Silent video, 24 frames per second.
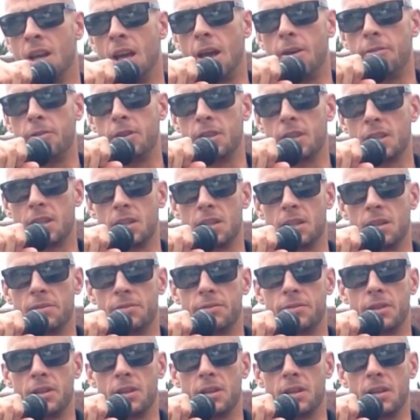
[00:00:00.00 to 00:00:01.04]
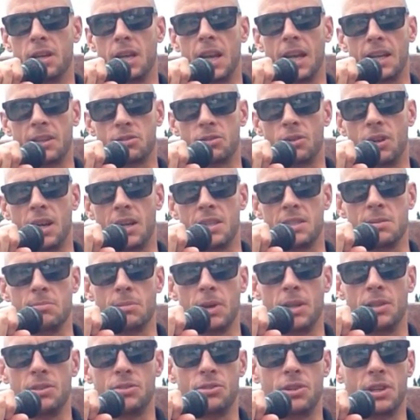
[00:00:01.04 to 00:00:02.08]
having enough electrolytes in
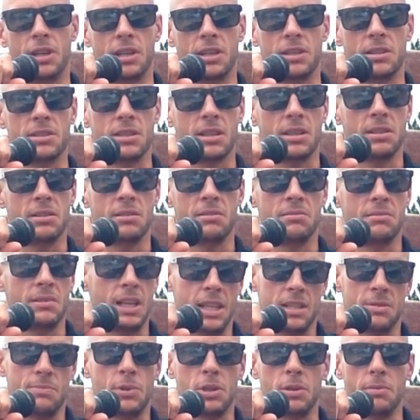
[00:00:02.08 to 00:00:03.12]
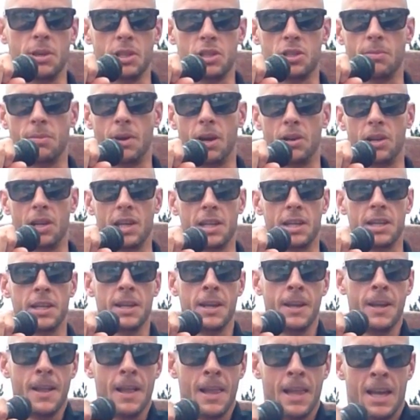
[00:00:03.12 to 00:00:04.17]
my drinks, and that's pretty much about it.
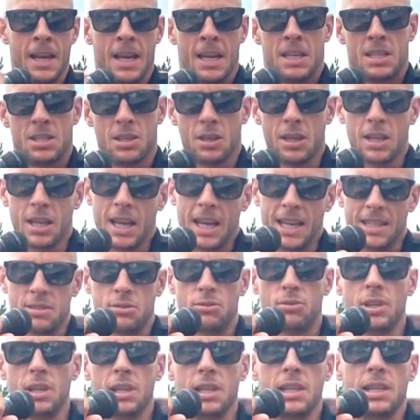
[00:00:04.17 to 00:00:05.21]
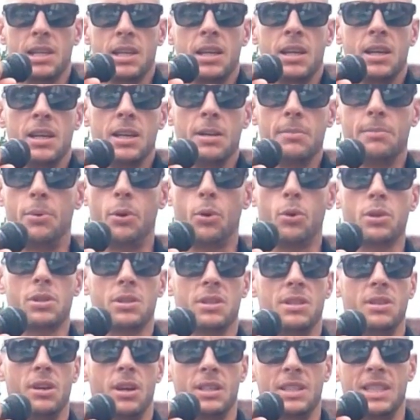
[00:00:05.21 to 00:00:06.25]
So it gets really
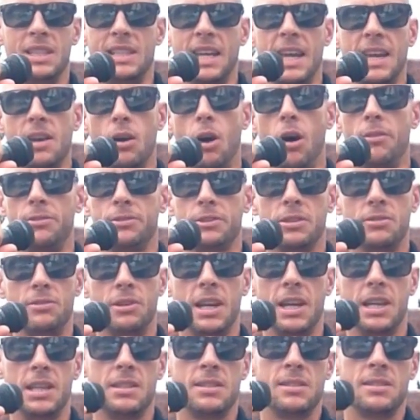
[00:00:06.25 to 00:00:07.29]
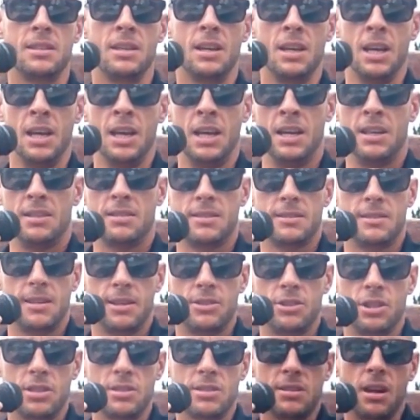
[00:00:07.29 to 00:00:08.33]
important the day of the race. Since I
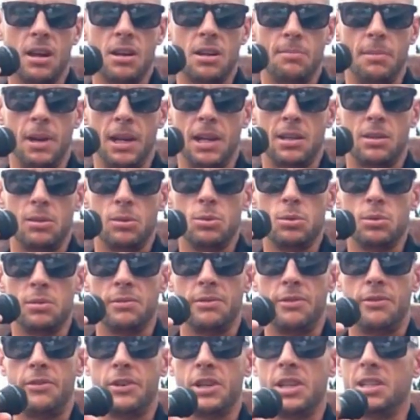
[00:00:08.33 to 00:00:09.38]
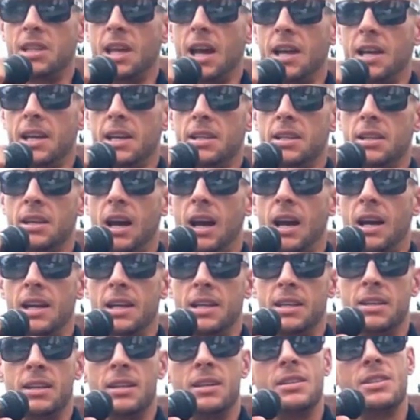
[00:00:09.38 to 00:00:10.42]
just started my gluten-free diet,
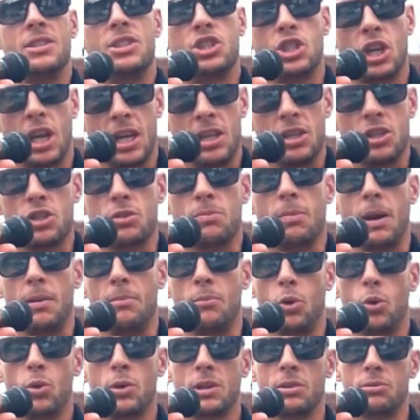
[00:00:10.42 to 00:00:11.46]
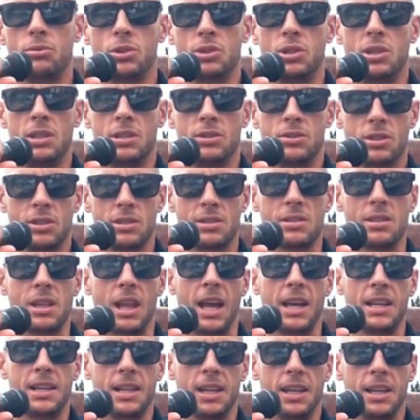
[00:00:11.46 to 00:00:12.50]
I changed my morning routine just
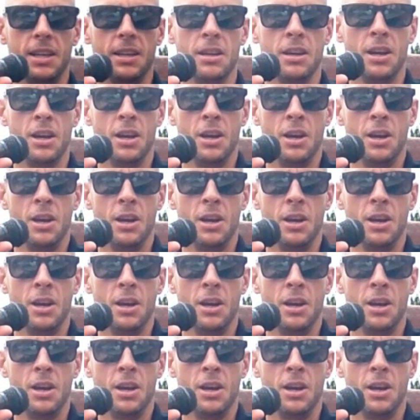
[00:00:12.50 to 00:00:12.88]
slightly